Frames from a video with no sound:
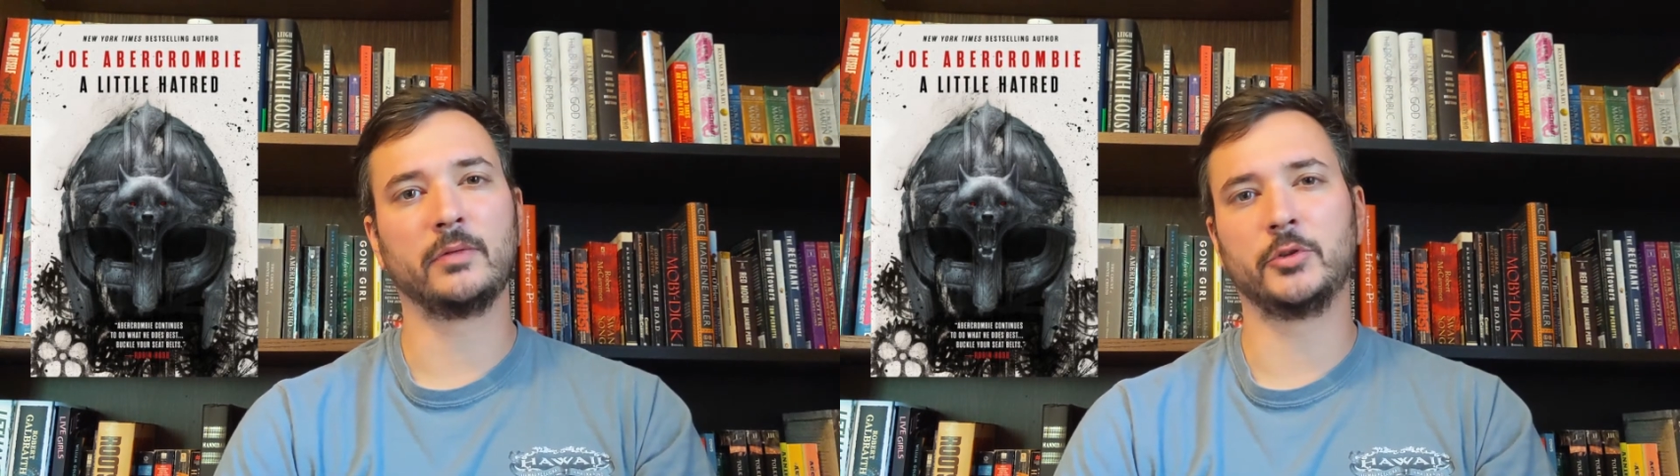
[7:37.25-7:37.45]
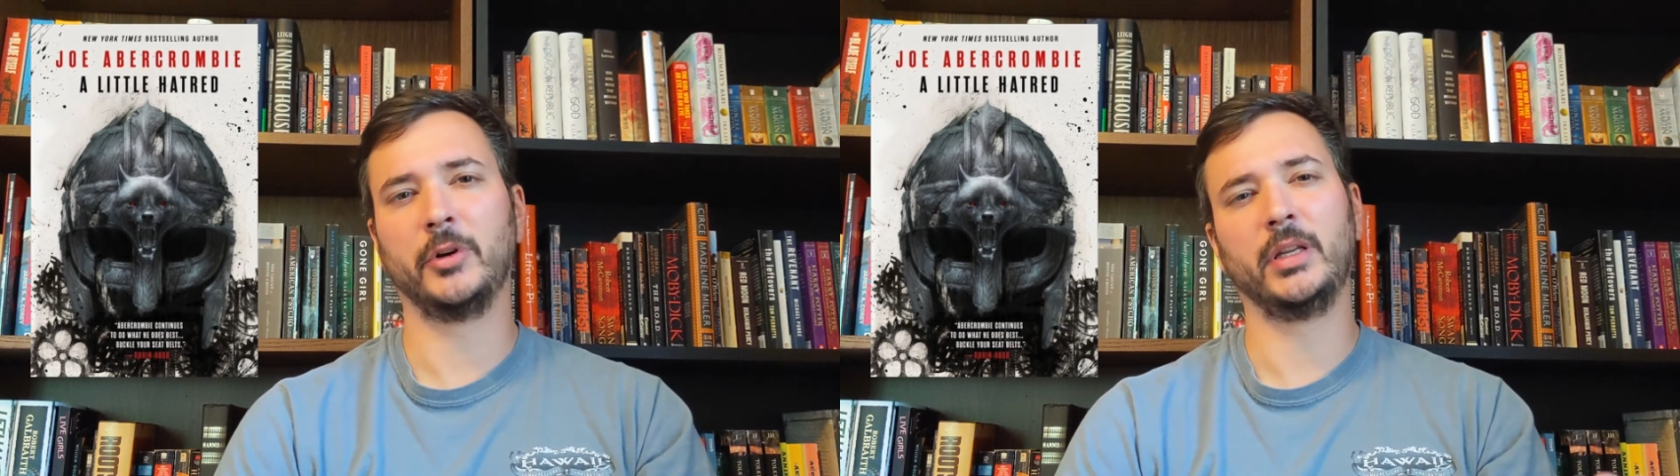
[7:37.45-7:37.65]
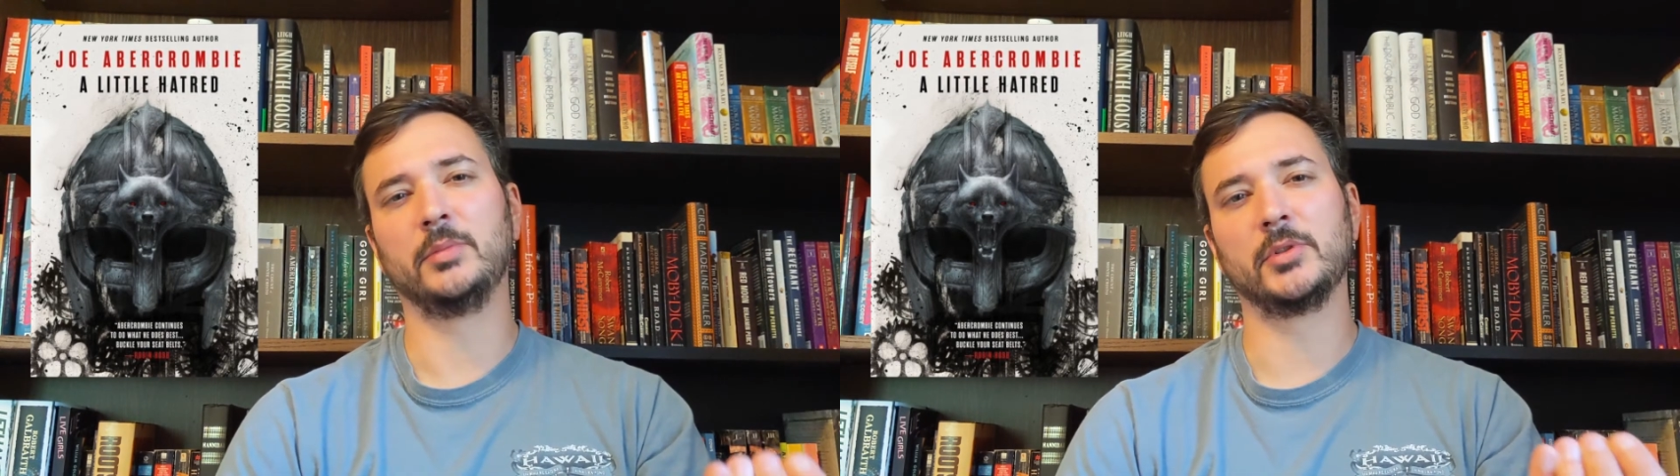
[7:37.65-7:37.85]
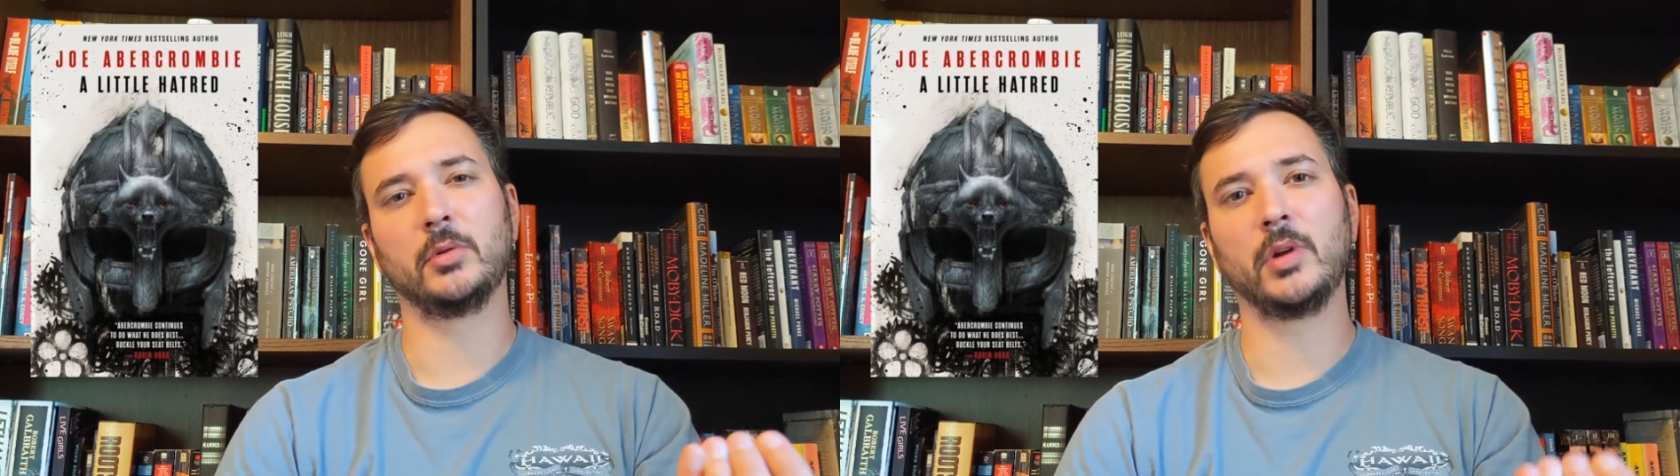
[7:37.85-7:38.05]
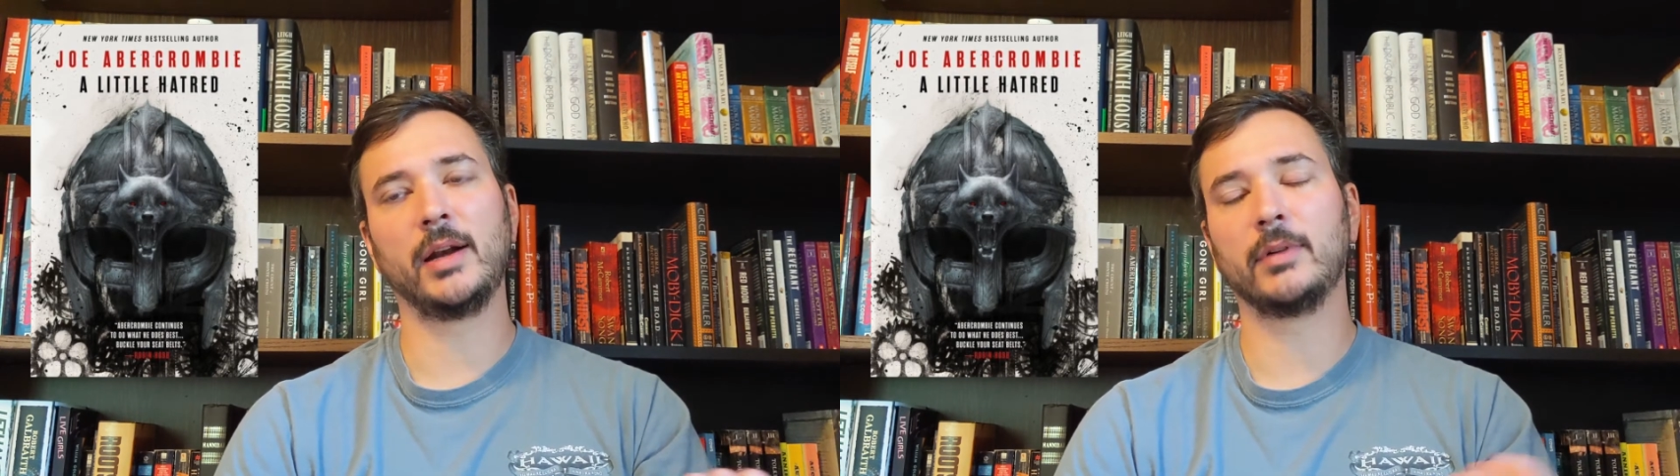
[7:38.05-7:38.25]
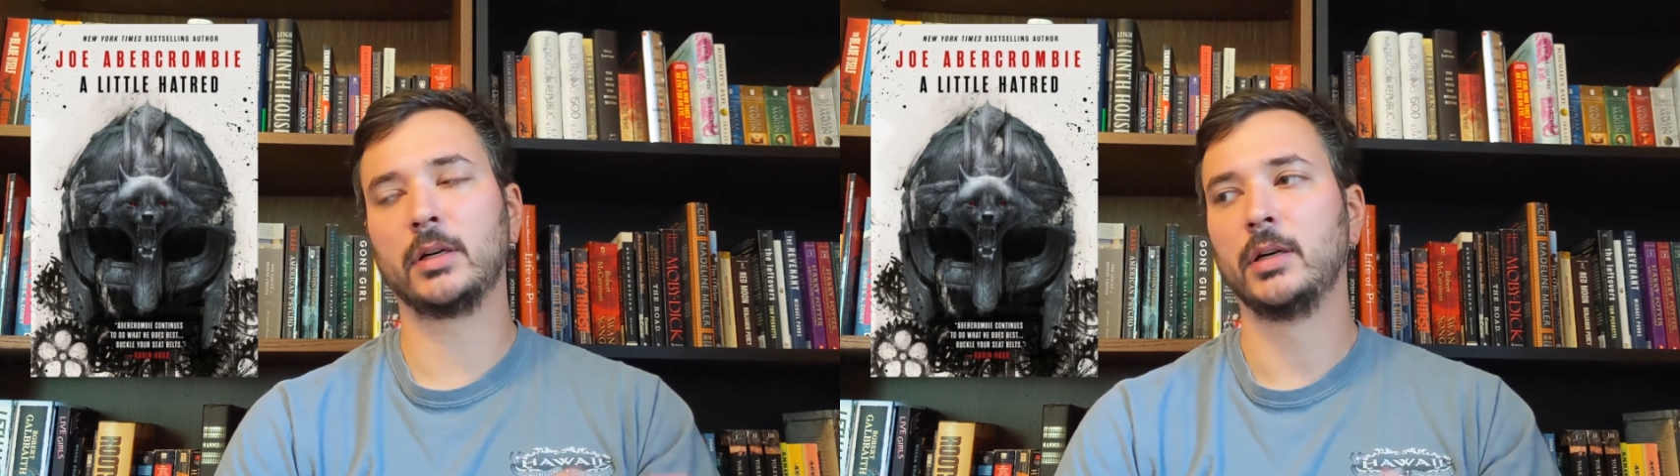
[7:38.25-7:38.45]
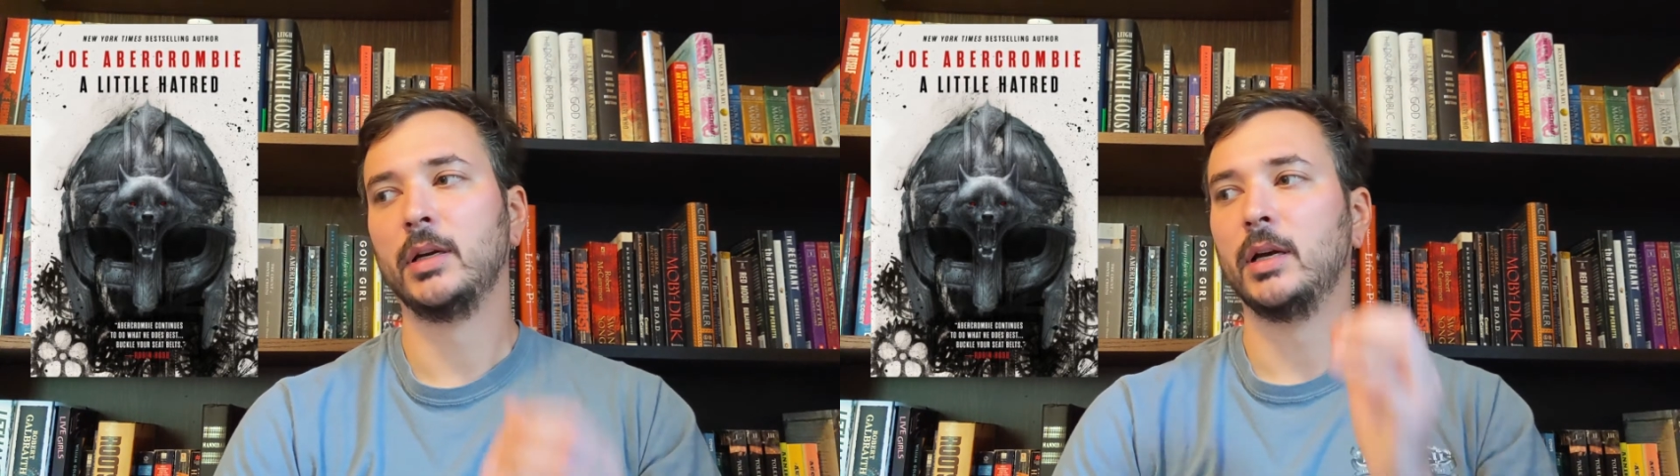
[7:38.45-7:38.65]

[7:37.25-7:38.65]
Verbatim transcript: of dreams or whatever.